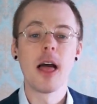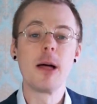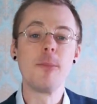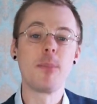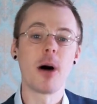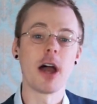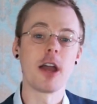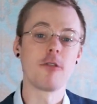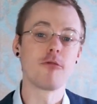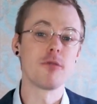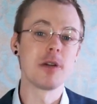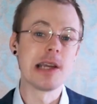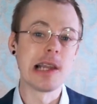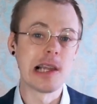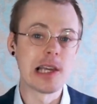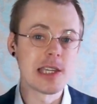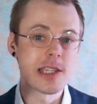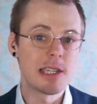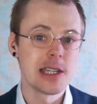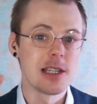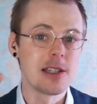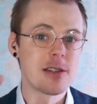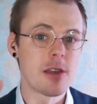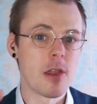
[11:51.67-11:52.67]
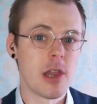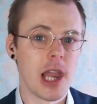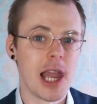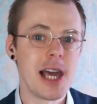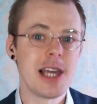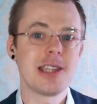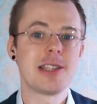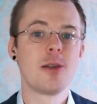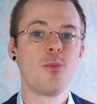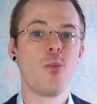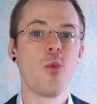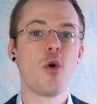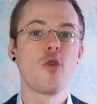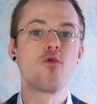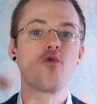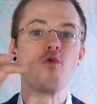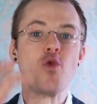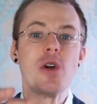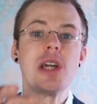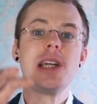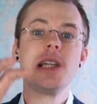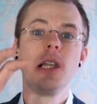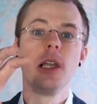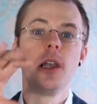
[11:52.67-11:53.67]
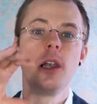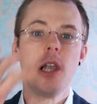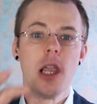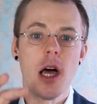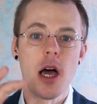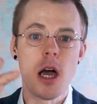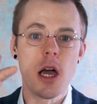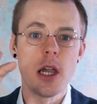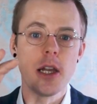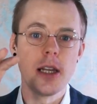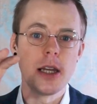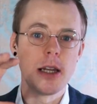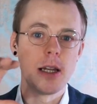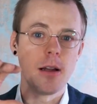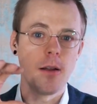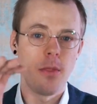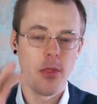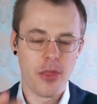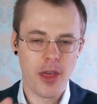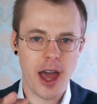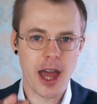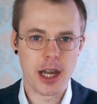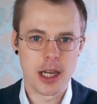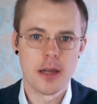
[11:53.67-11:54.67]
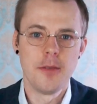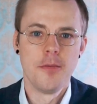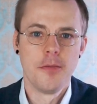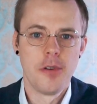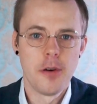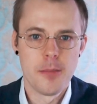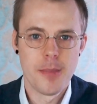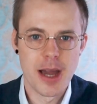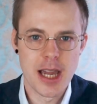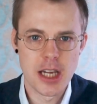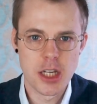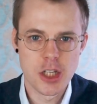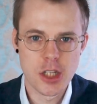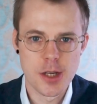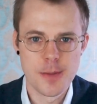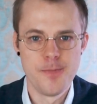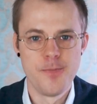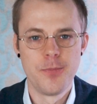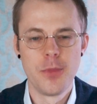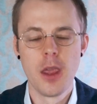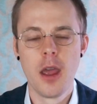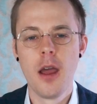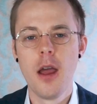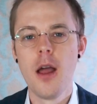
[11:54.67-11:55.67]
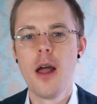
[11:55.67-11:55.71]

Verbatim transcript: And by re-listening to the lesson, we're relearning that information.